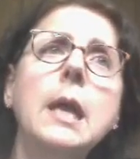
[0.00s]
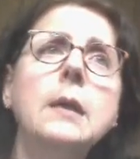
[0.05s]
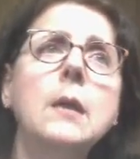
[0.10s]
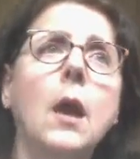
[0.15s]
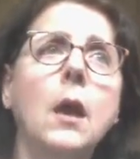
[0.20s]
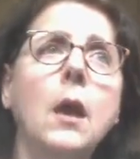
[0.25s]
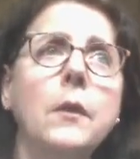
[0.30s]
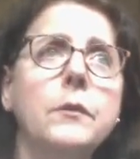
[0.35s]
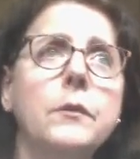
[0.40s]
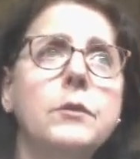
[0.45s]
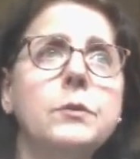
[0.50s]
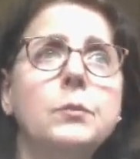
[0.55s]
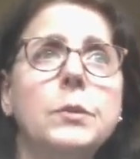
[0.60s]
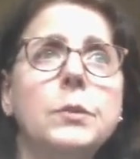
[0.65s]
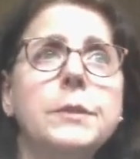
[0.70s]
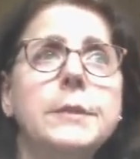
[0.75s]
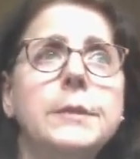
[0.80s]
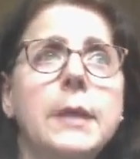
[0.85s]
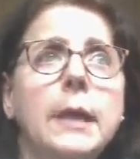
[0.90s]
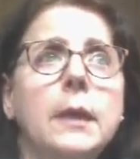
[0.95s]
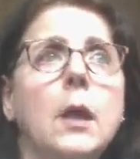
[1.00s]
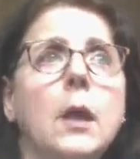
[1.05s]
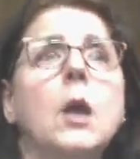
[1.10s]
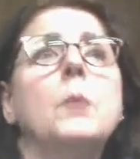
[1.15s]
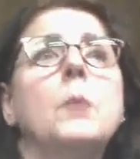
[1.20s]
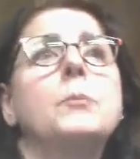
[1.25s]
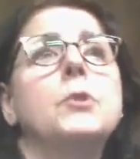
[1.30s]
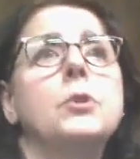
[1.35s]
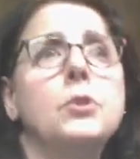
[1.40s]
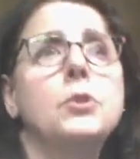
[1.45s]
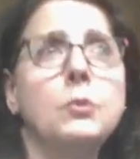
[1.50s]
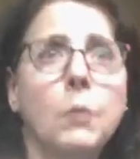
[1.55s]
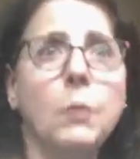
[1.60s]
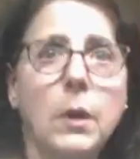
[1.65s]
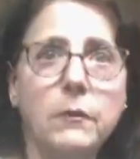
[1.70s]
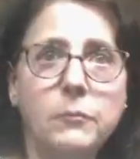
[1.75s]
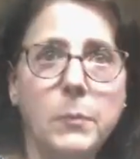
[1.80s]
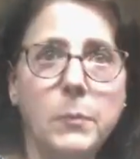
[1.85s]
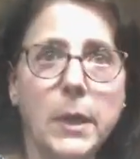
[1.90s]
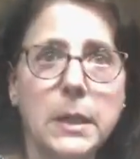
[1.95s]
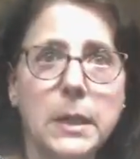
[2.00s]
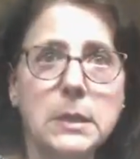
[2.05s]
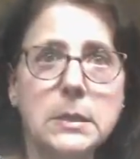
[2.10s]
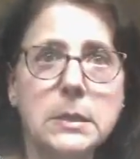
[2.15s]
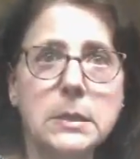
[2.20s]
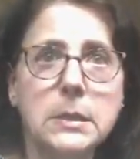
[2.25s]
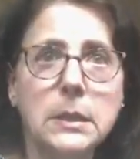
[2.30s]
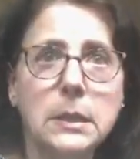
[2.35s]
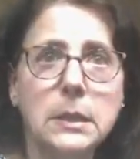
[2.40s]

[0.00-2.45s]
and others will say up to 12 months.